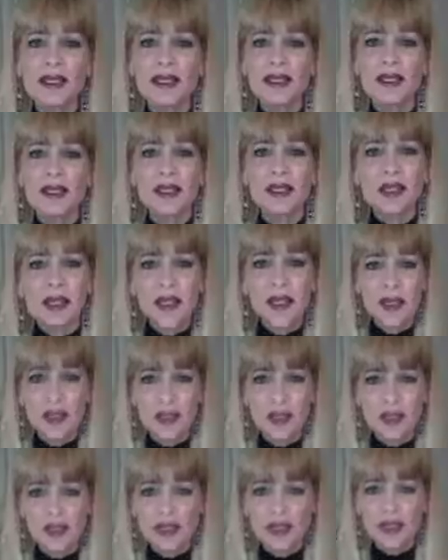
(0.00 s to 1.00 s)
you're going to
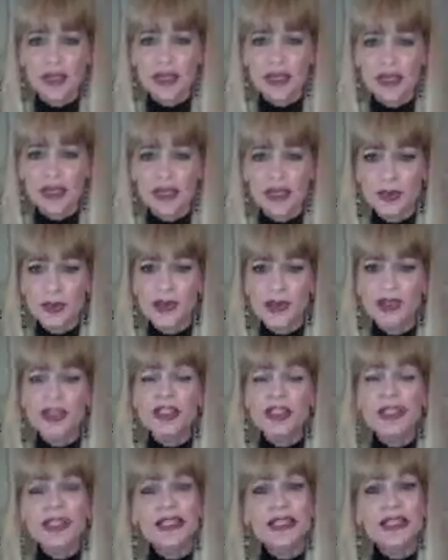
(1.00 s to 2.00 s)
instruct your customer
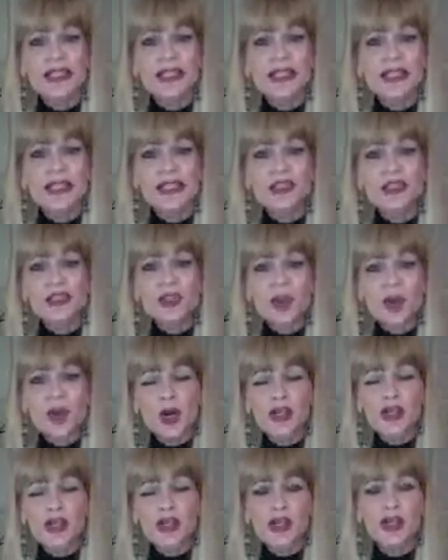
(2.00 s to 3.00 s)
that they should
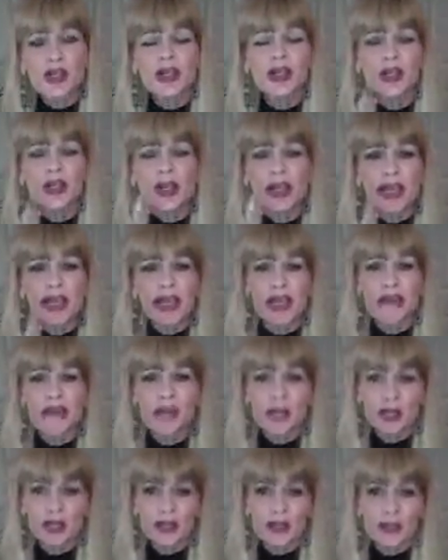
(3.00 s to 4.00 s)
wash their hair
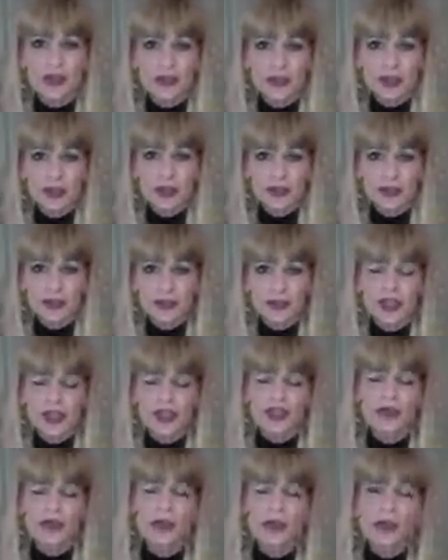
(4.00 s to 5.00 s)
every other day. I
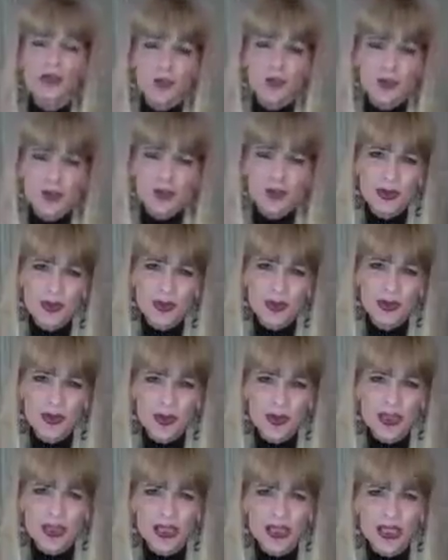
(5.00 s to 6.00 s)
know most people are used to
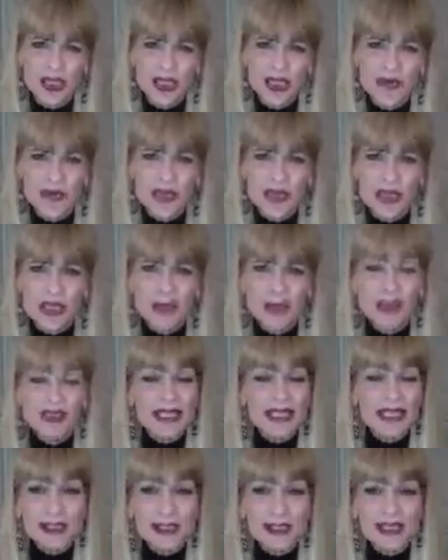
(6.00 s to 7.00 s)
washing it every day, but
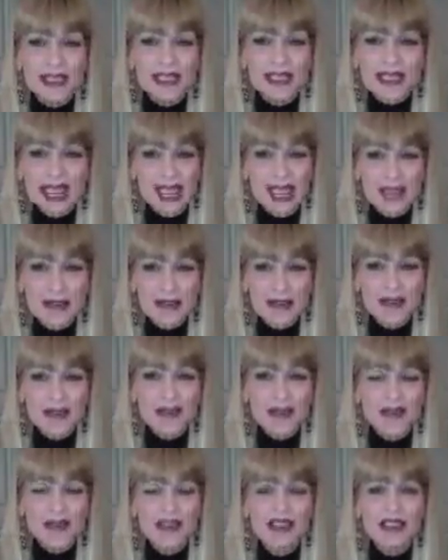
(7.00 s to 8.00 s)
that's because they have to.
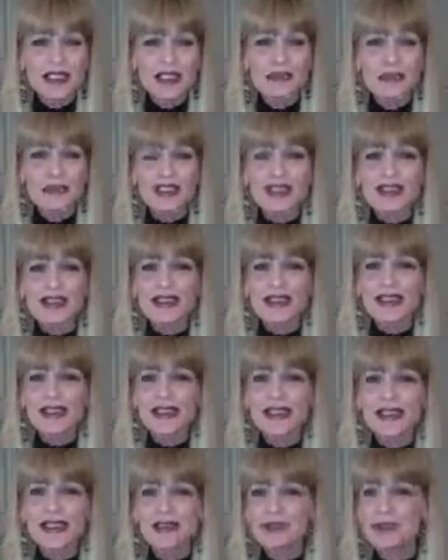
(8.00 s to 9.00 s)
Because
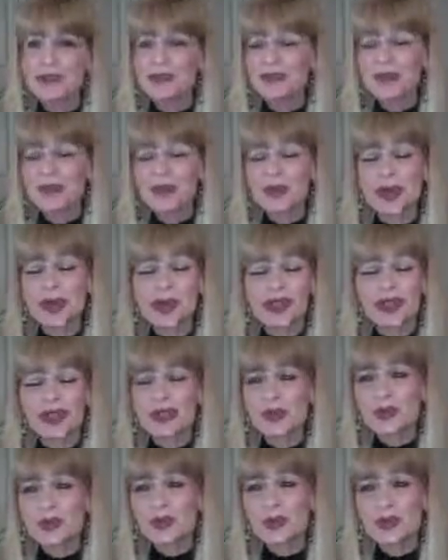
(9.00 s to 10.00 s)
the products
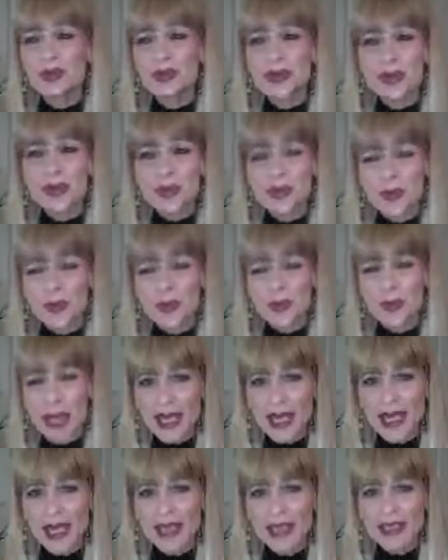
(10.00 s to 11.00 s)
that we use are so
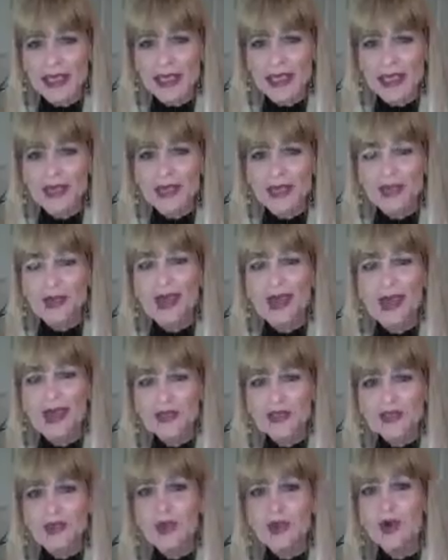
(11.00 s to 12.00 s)
bad that you
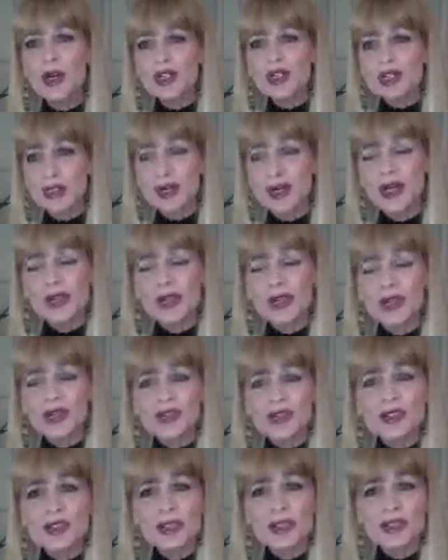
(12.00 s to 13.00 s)
have to wash your hair
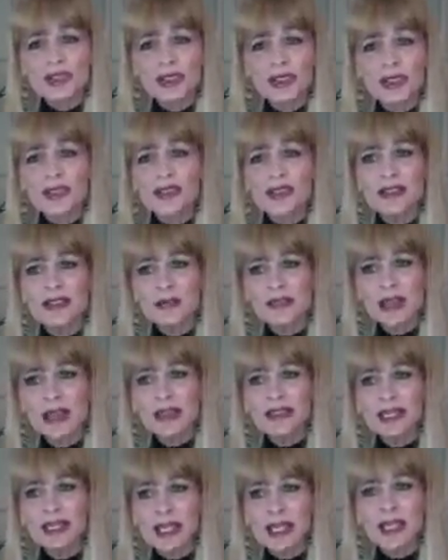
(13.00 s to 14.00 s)
every single day to
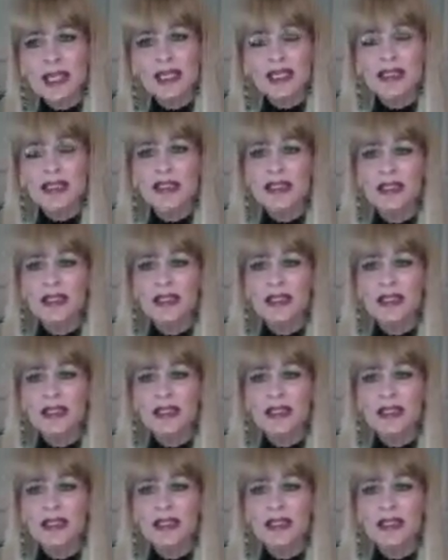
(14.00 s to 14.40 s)
maintain,